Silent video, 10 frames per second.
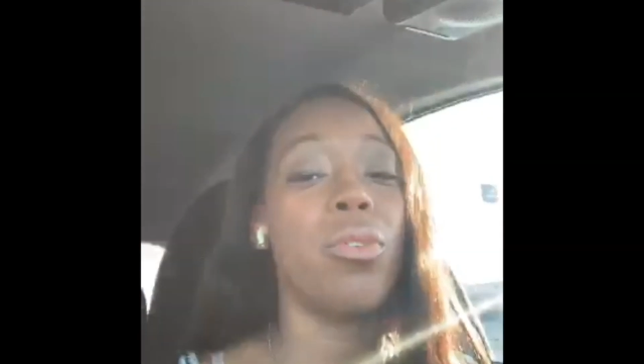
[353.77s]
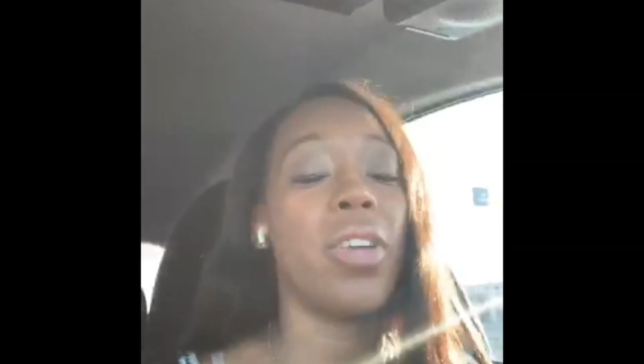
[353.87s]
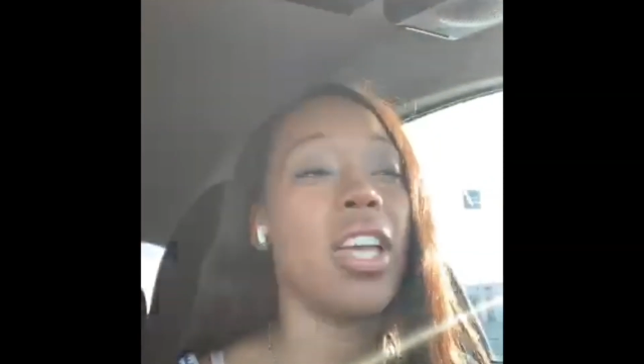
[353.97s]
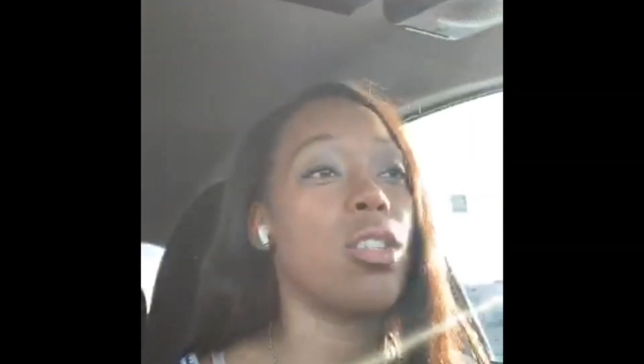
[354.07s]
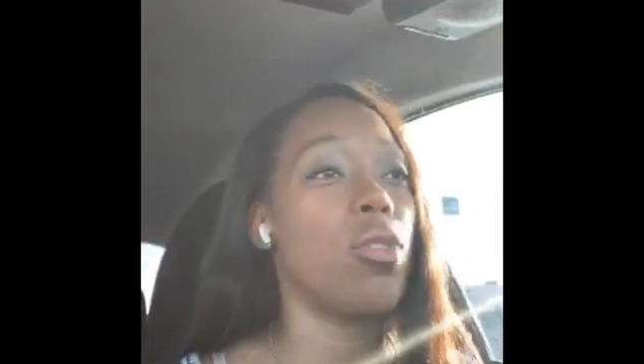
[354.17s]

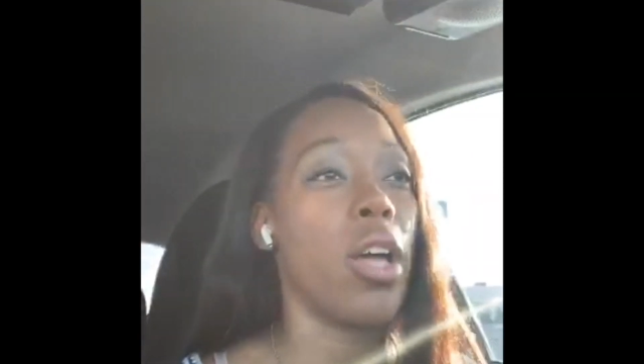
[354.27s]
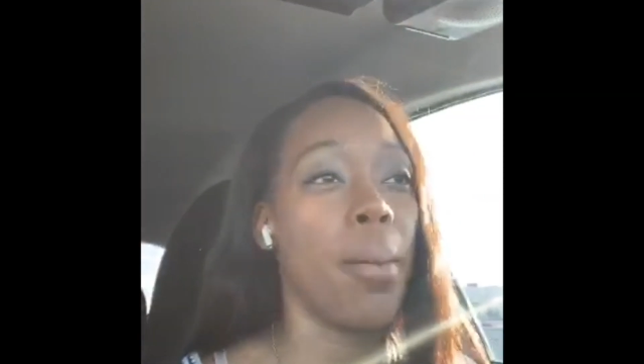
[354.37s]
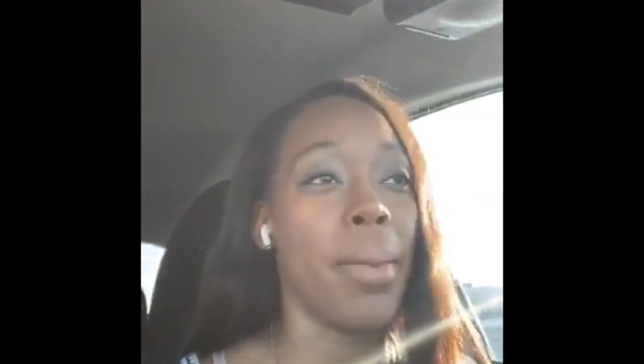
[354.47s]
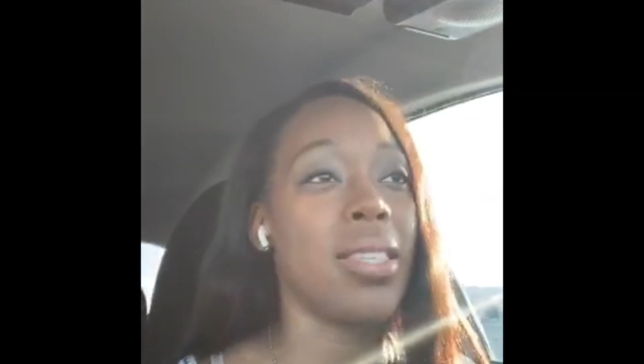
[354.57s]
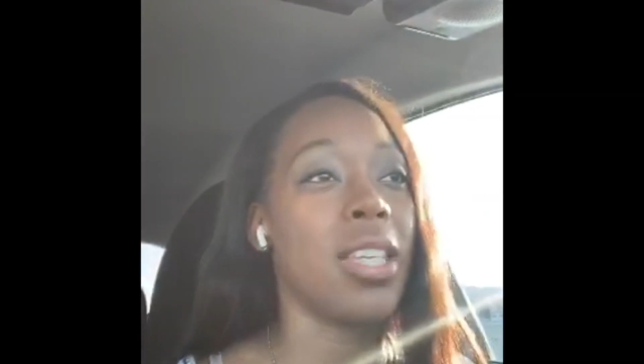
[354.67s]
movie is
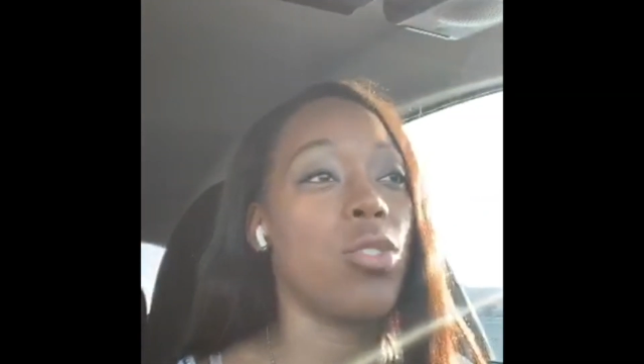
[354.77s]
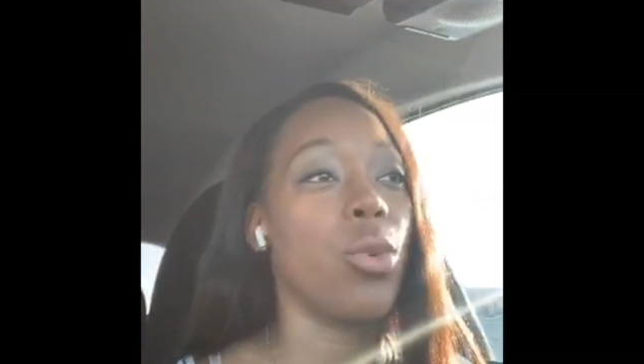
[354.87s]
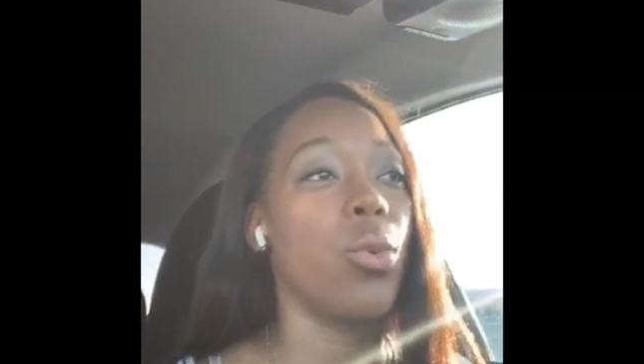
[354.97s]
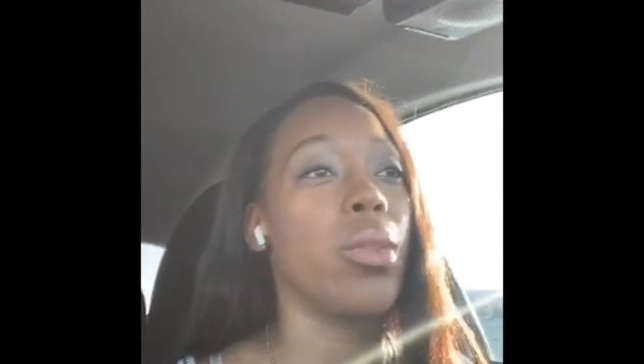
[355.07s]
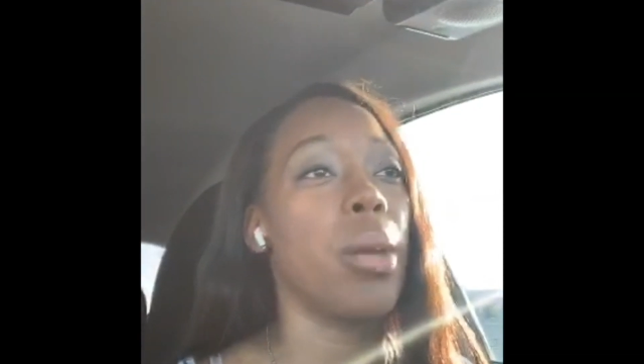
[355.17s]
an amazing
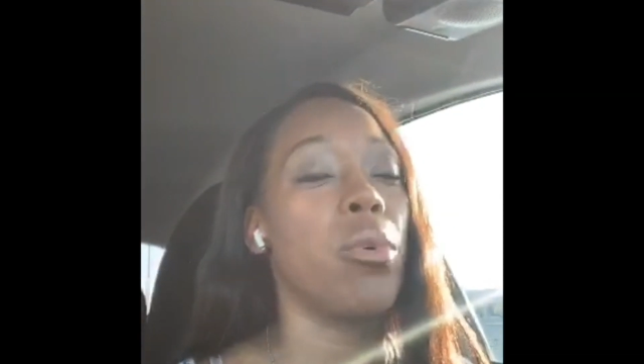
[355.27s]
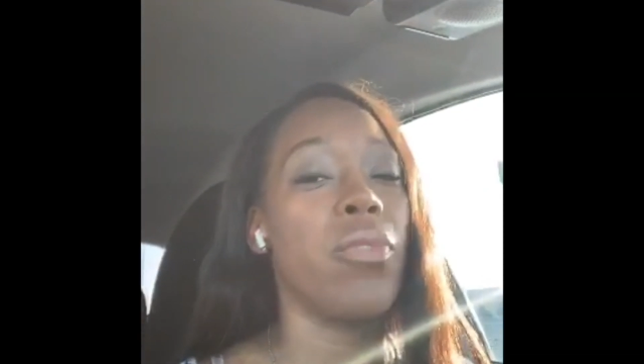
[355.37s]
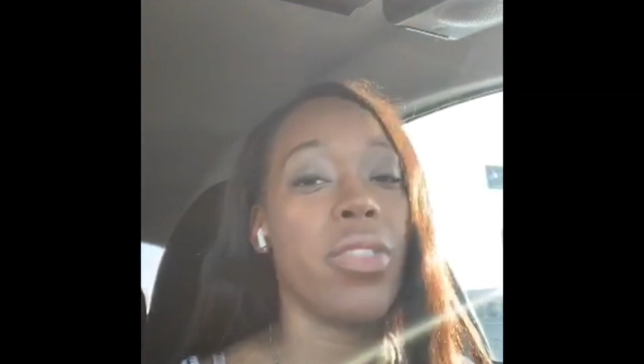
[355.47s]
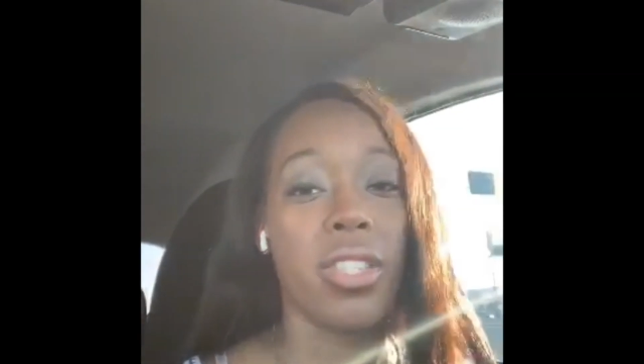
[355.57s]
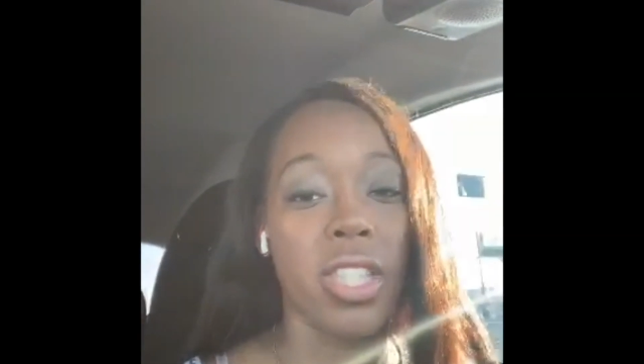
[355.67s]
tool. That
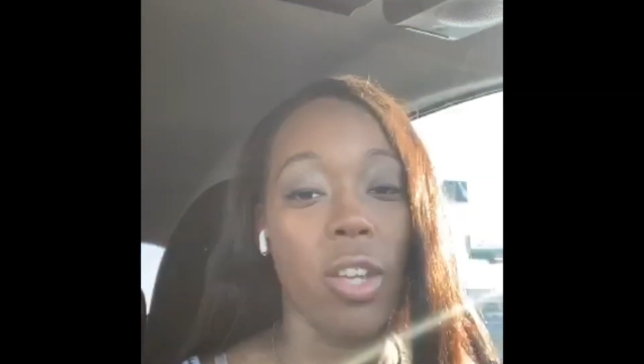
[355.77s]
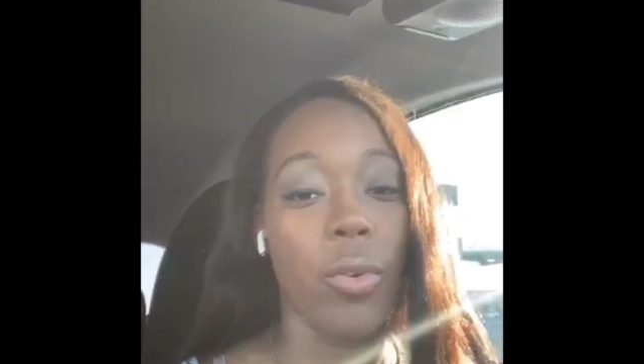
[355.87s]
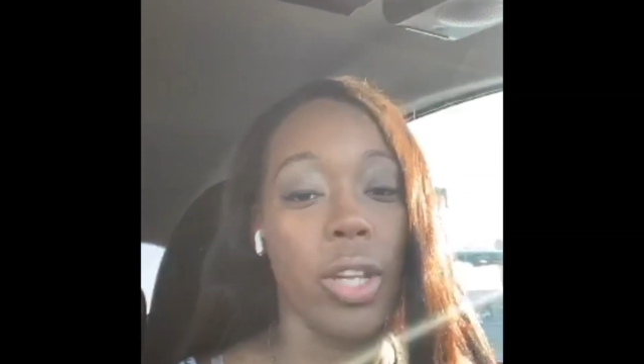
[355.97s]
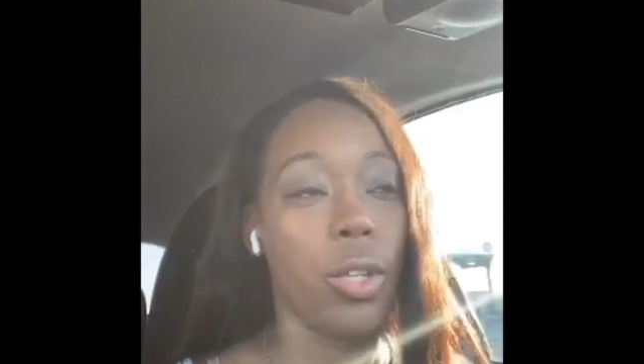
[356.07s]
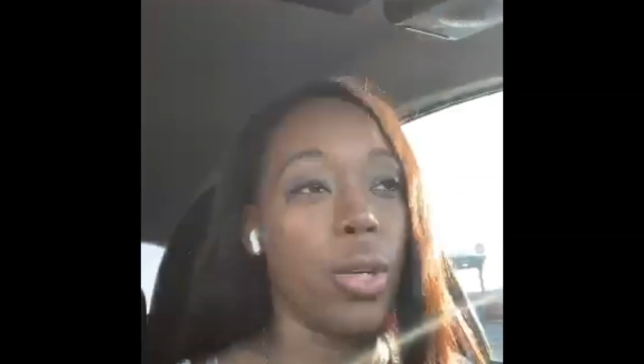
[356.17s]
movie, The Secret,